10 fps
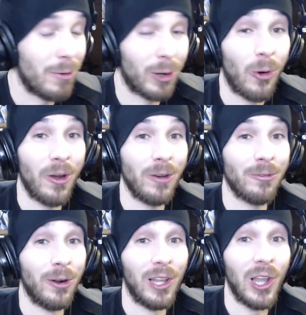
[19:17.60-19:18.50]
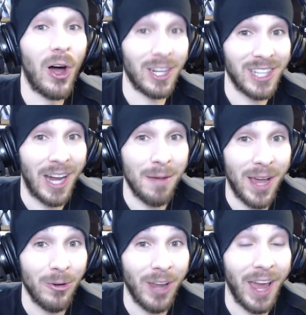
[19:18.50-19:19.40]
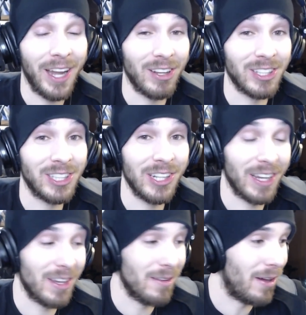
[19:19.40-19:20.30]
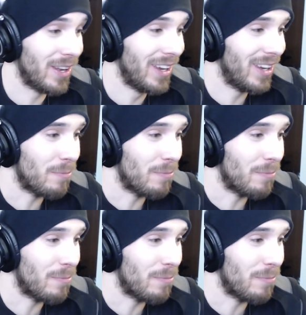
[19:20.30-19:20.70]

I've been recording for a long time now, and editing this is gonna get